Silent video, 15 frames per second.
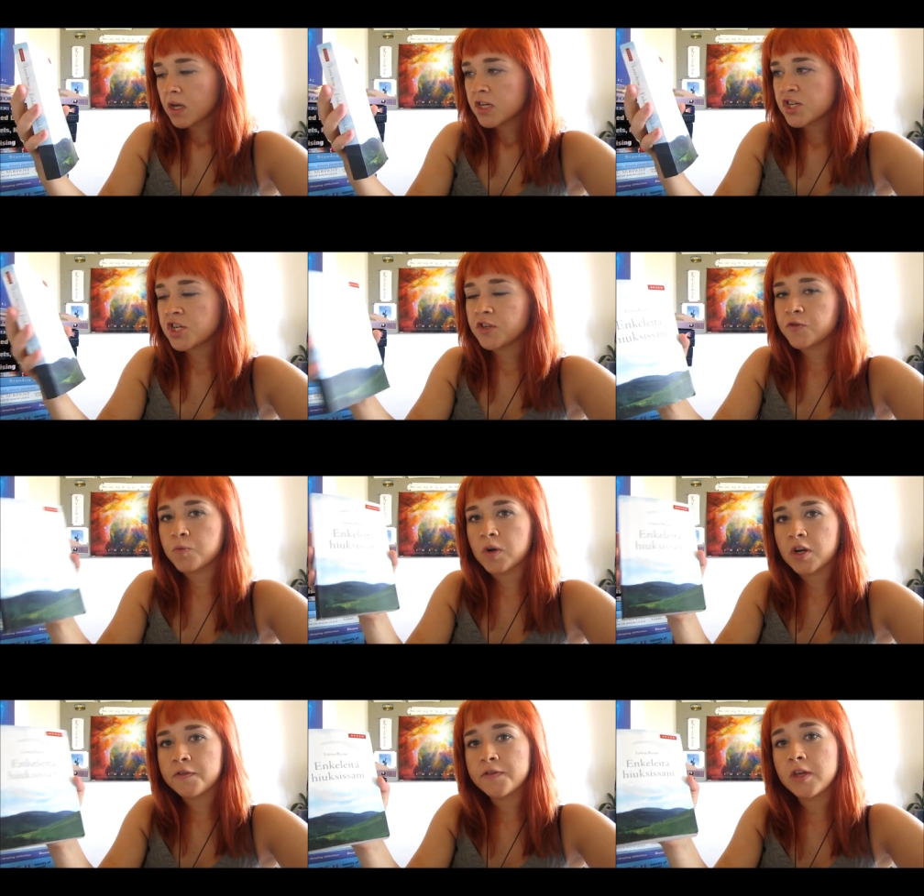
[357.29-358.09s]
she's
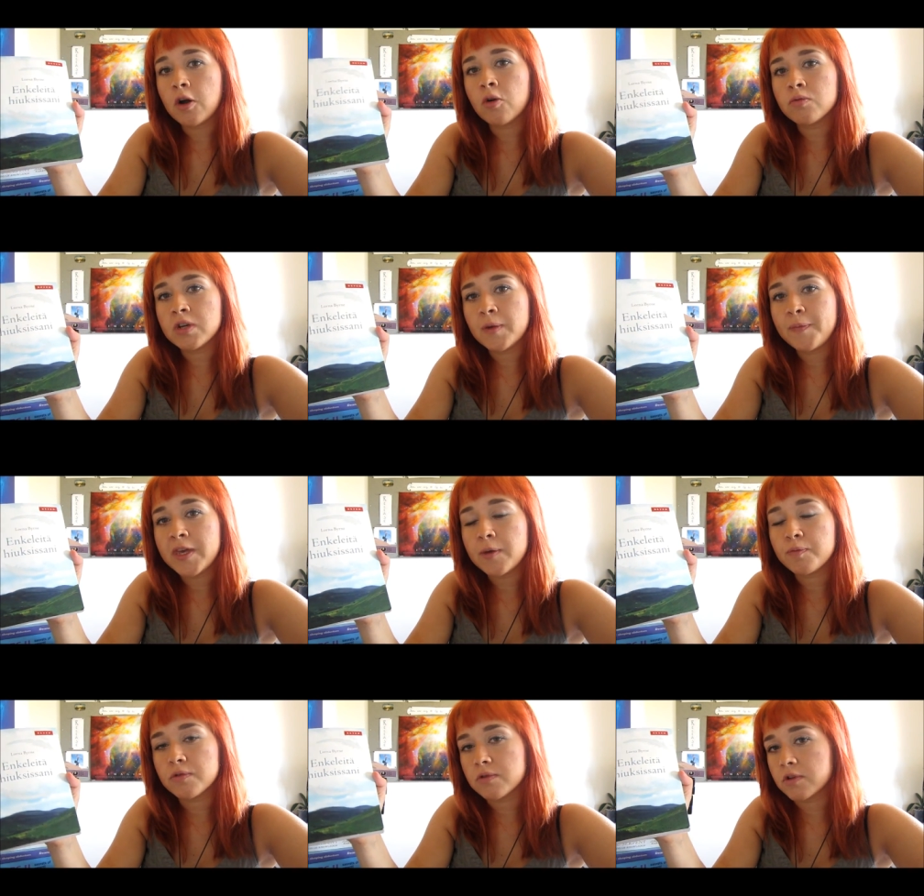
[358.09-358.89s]
one of the only
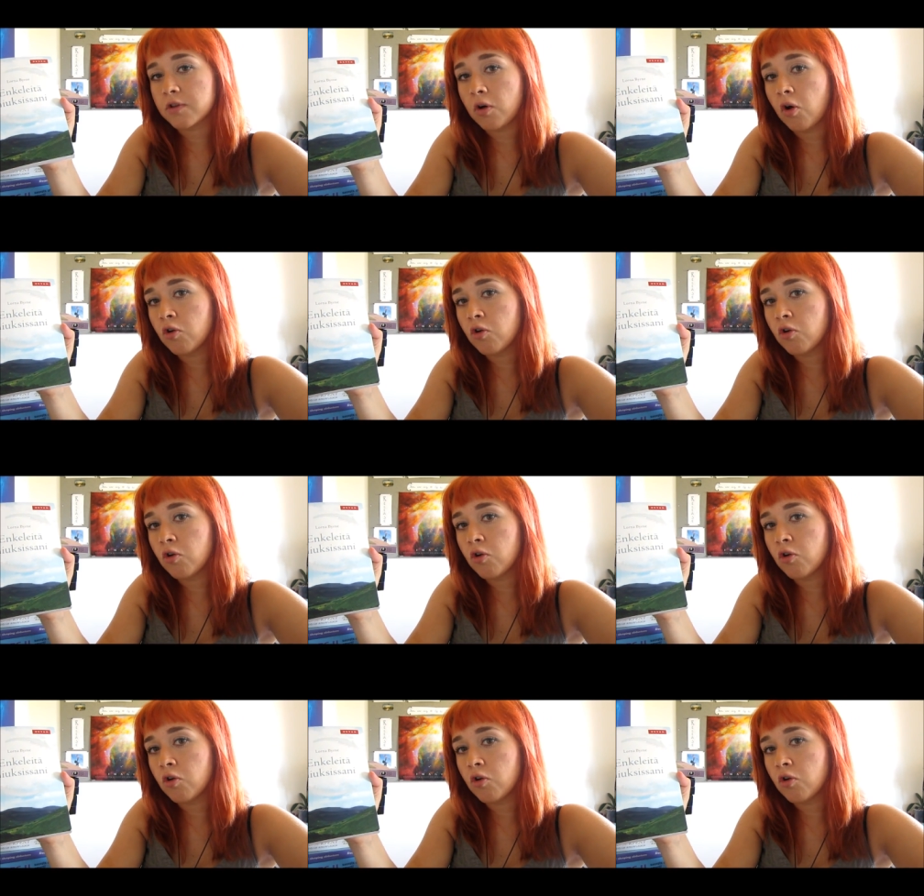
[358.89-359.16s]
people on the